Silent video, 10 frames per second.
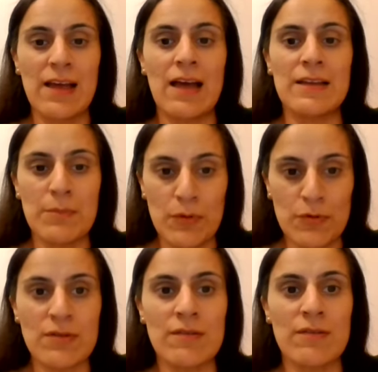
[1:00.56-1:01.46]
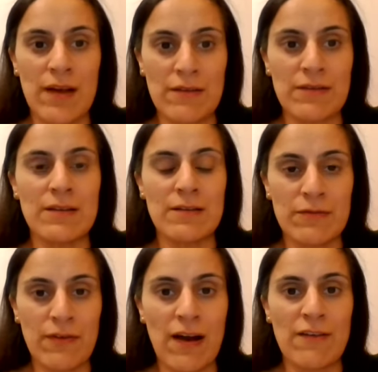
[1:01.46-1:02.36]
and the importance of having
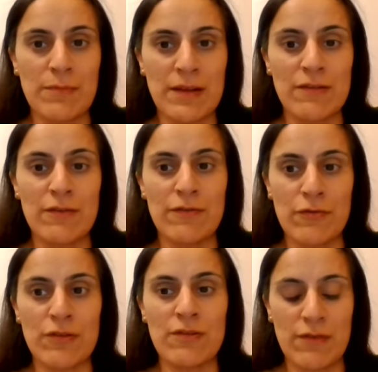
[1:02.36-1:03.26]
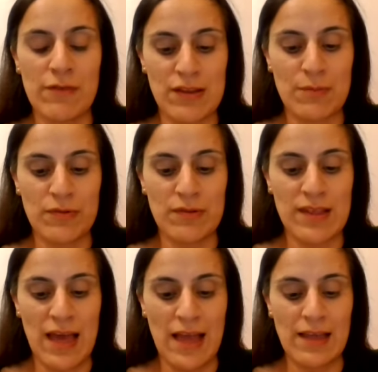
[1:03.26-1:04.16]
five pieces of fruit and vegetables a
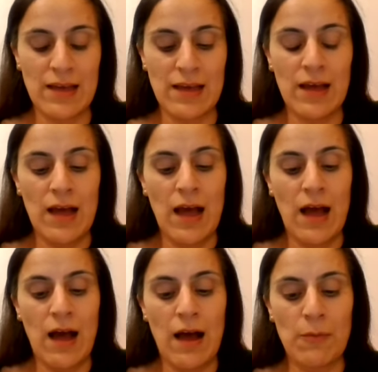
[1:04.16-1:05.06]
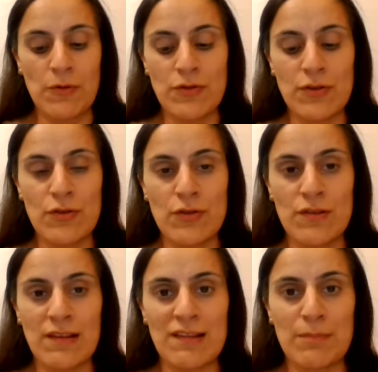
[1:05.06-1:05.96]
day. I wanted to
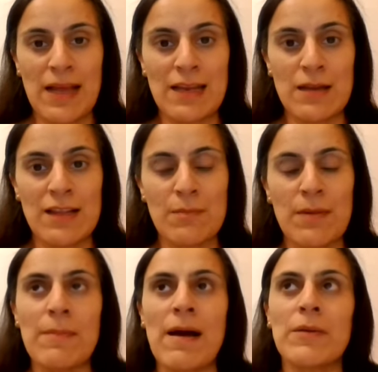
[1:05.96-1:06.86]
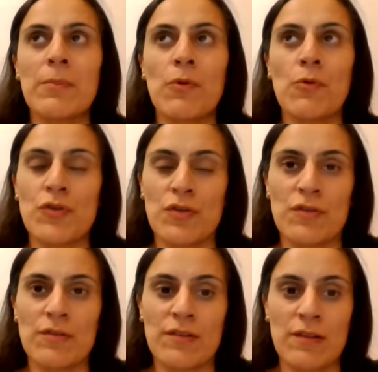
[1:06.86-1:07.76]
just explain a little bit about the
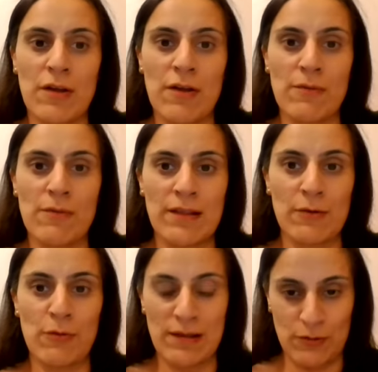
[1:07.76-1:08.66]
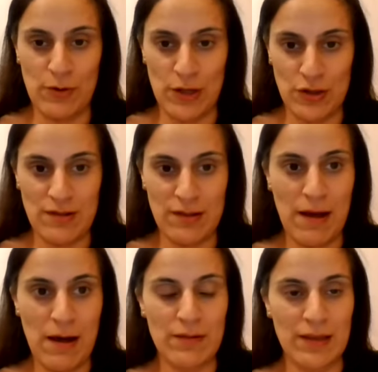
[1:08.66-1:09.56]
portions because I know there's always questions
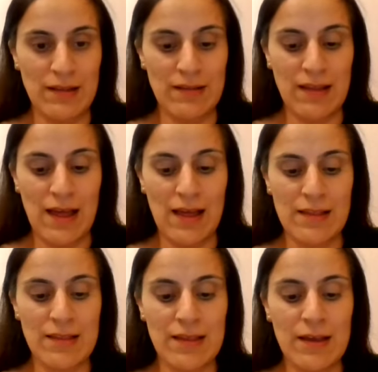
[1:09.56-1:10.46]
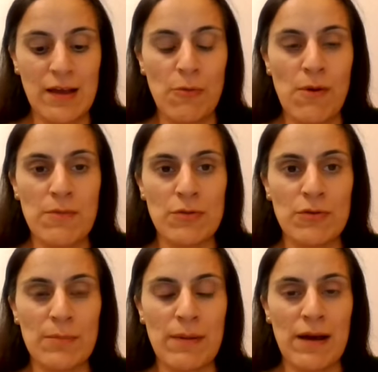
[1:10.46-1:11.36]
about this. And when we
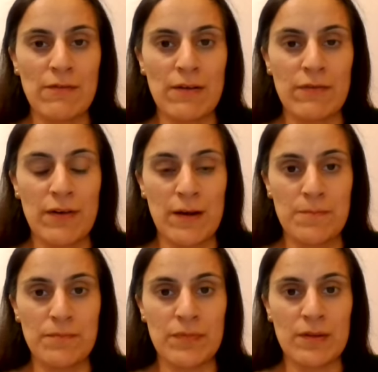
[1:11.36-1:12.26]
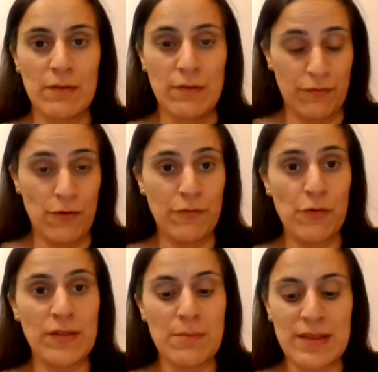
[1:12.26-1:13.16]
talk about
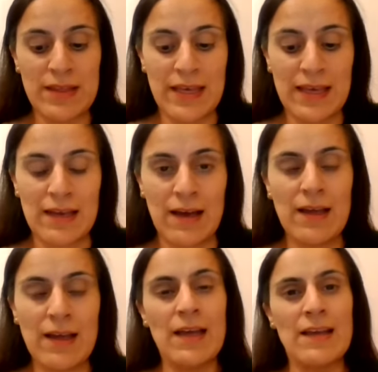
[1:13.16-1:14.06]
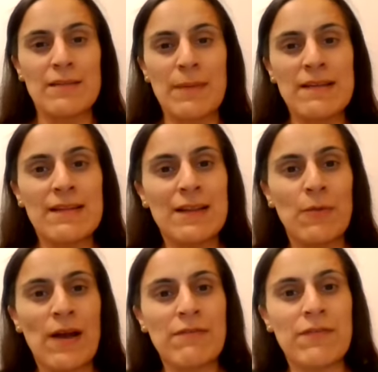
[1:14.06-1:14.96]
fruit in particular, it's basically
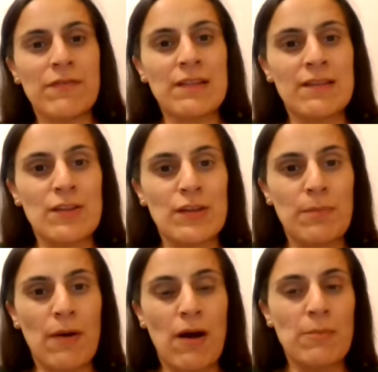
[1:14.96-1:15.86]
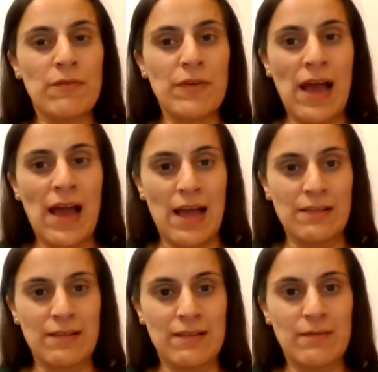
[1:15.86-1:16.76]
whatever fits into the palm of your
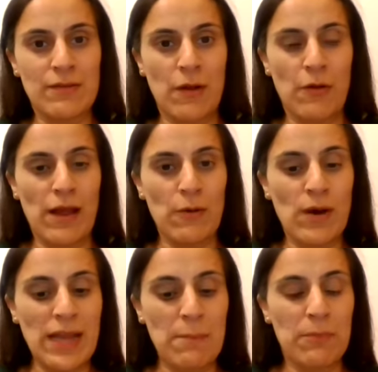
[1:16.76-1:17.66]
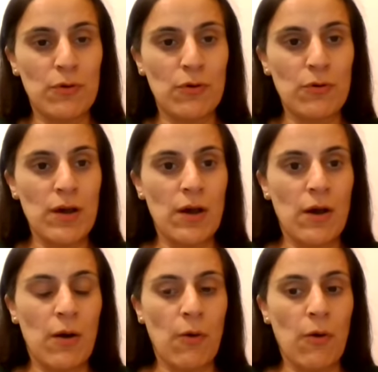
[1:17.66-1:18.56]
hands. So like one apple
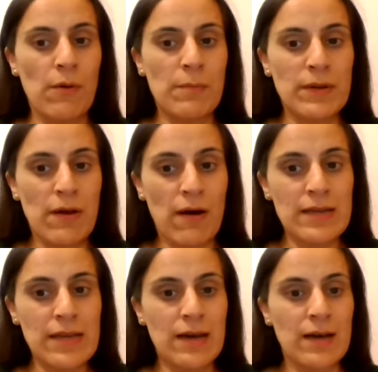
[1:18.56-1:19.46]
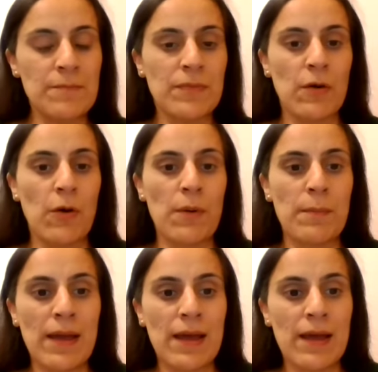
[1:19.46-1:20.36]
or a banana or a
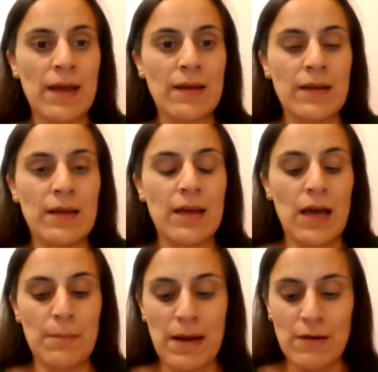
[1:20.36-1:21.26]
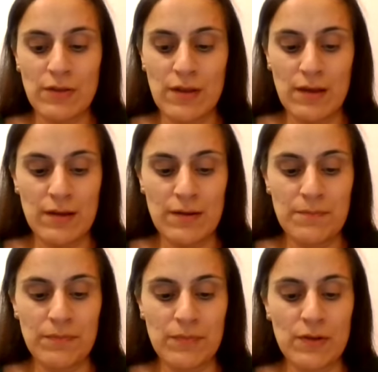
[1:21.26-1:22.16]
pear, about
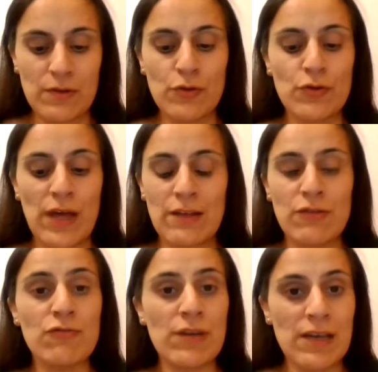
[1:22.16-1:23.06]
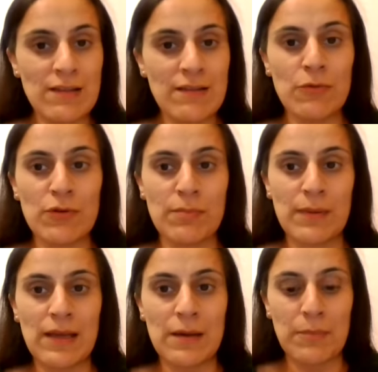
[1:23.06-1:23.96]
two tangerines would
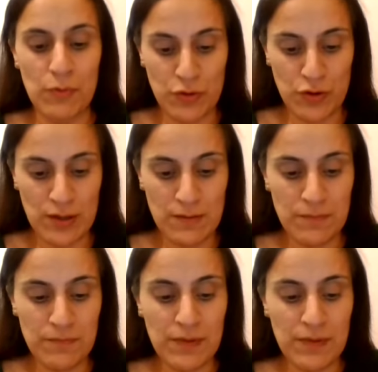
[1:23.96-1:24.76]
be a portion,